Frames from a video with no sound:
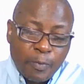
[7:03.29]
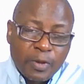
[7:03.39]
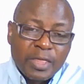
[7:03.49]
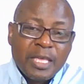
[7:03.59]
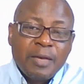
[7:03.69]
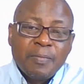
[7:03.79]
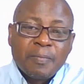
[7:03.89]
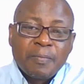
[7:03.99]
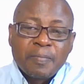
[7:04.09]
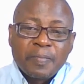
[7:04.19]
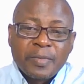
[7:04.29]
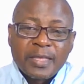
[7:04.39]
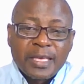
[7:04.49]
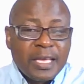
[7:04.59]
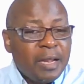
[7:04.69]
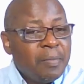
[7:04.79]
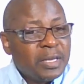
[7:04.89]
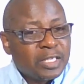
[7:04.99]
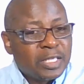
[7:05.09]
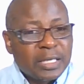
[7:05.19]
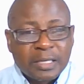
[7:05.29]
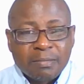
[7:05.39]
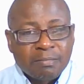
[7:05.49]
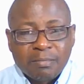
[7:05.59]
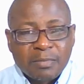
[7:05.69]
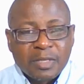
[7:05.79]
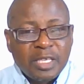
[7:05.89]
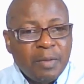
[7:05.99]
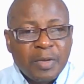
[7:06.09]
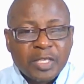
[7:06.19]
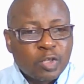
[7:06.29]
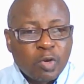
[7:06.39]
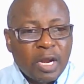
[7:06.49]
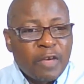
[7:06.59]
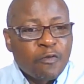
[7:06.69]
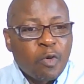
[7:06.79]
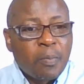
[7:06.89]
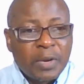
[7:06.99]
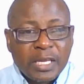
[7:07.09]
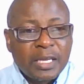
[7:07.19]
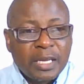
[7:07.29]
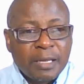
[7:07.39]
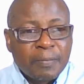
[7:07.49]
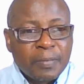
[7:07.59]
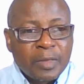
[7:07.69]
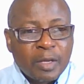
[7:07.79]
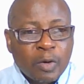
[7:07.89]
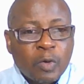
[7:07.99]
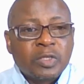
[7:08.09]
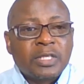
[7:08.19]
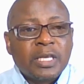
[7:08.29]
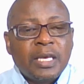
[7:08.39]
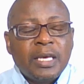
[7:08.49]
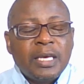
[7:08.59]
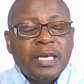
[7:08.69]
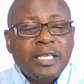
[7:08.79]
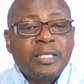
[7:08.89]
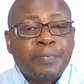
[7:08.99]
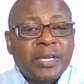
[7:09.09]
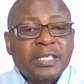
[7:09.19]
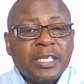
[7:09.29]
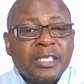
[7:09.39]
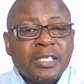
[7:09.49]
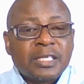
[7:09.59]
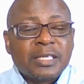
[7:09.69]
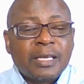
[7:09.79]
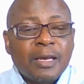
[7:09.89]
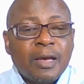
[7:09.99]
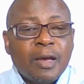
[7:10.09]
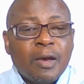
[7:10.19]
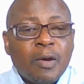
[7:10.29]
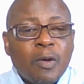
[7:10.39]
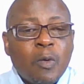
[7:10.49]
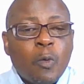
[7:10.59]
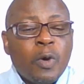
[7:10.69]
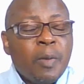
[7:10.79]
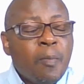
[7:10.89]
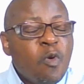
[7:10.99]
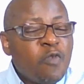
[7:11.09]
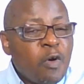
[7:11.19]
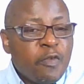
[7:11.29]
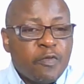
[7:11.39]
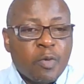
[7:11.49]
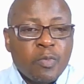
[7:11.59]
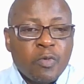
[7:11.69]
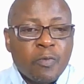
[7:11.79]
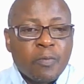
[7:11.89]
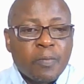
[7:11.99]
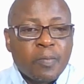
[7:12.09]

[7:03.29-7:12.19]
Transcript: up with him, he'll mess he'll mess your life completely because his presence will move away from you.